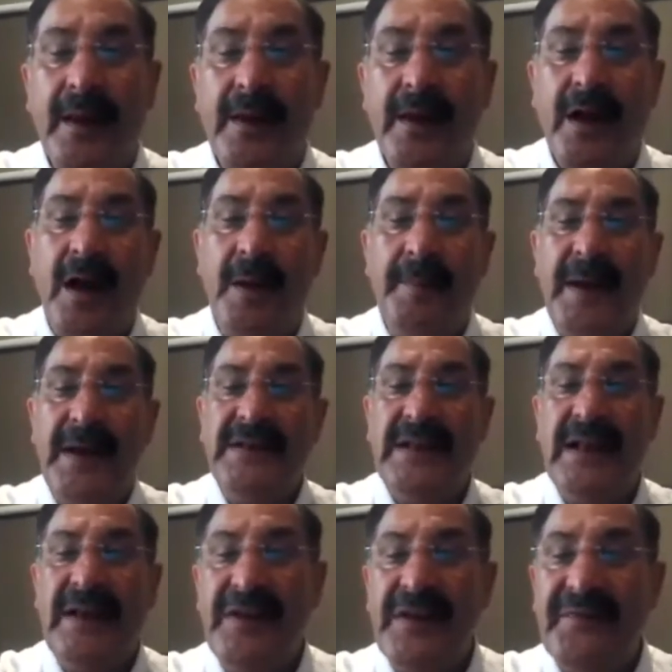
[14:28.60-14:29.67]
Now,
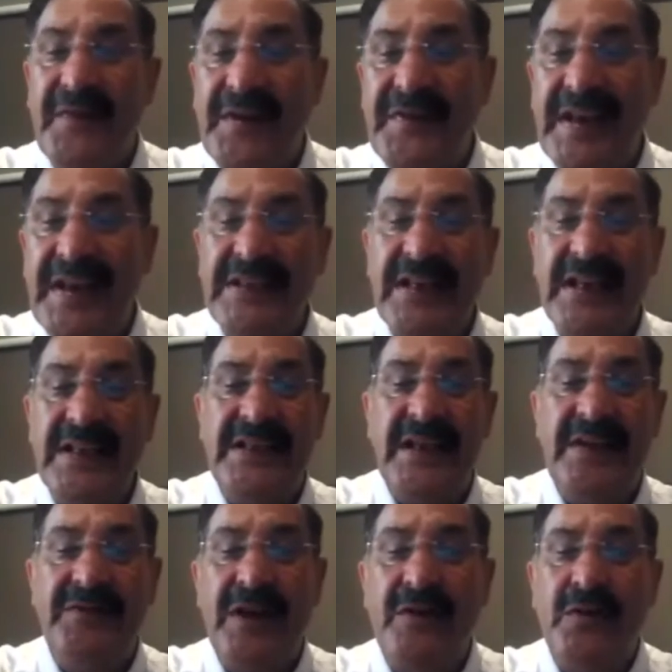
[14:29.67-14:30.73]
comparison of efficacy and
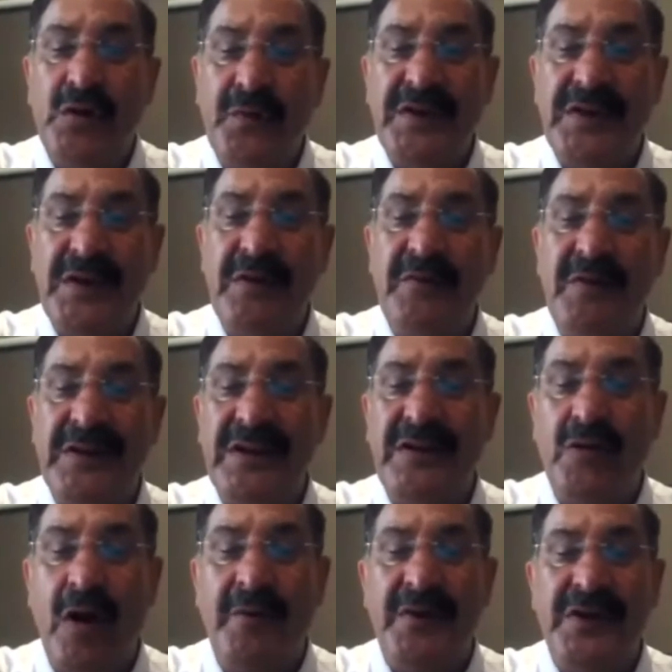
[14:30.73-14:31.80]
safety of rosuvastatin versus
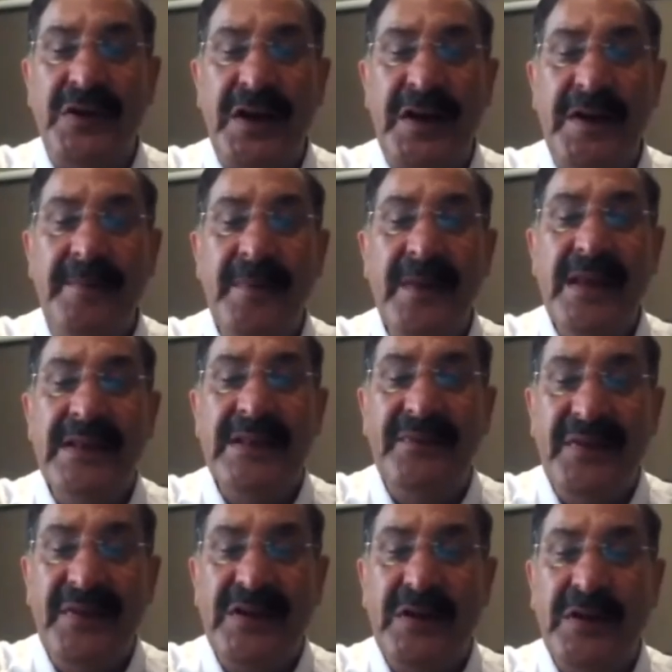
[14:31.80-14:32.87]
atorvastatin,
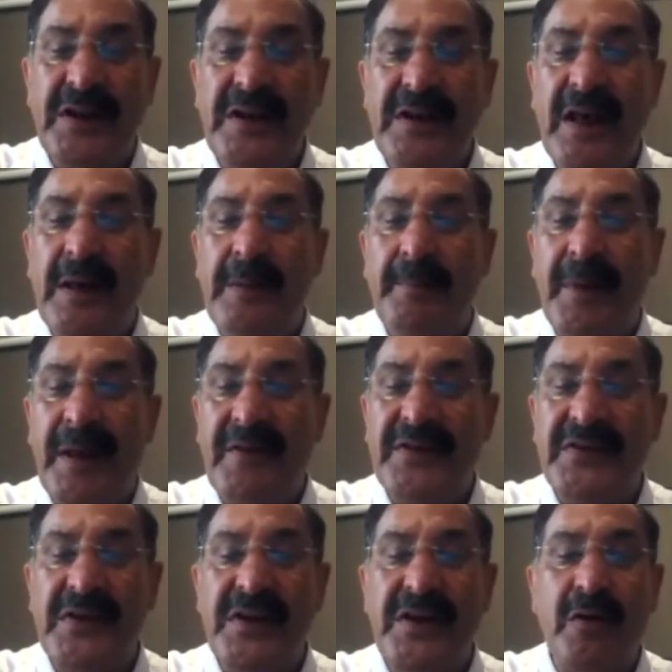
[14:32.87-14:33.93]
simvastatin, and
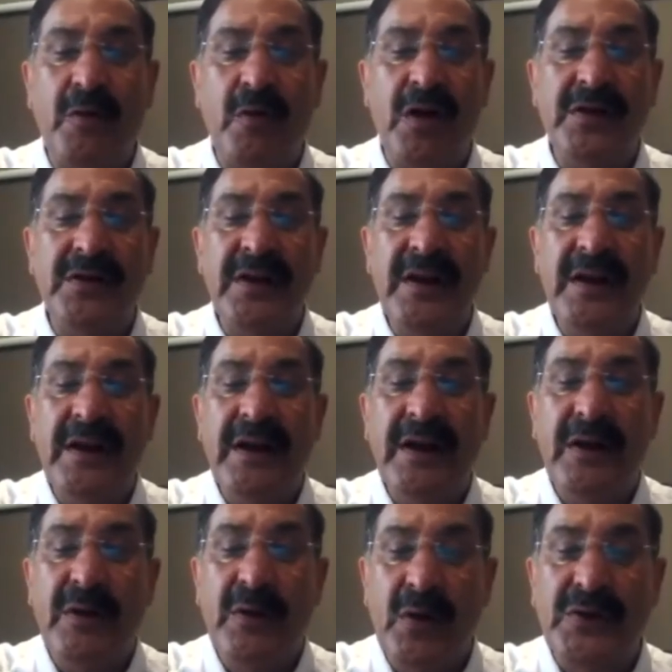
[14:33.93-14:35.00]
paravastatin across
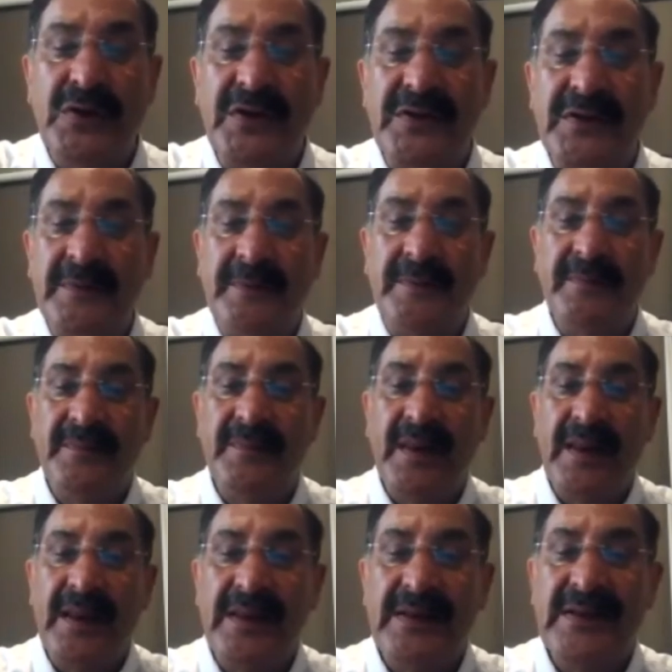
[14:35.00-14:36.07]
doses.
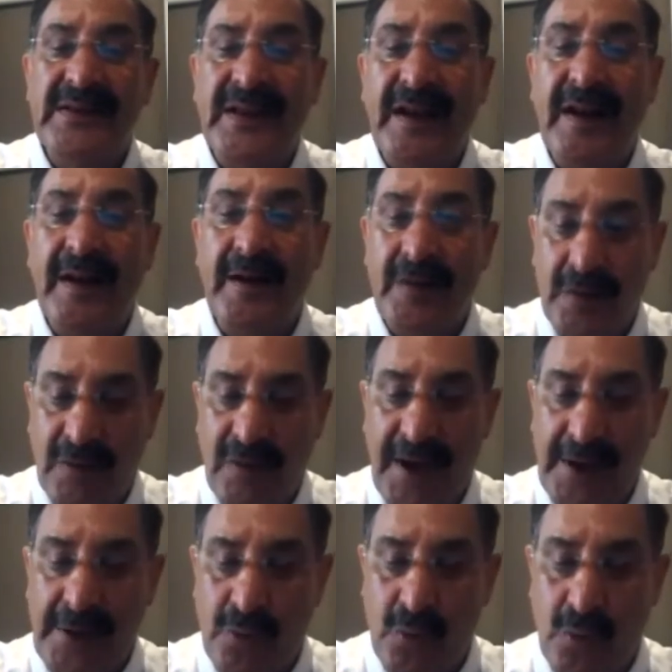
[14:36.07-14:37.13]
Stellar
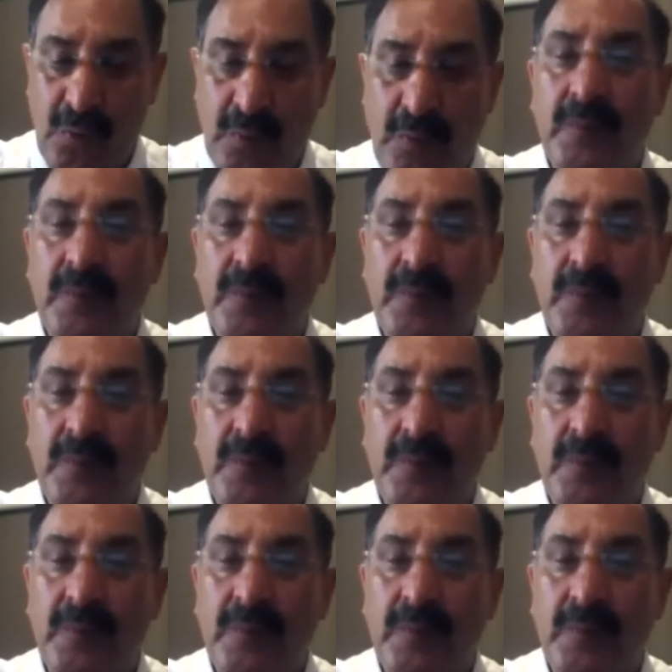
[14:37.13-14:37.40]
trial 2.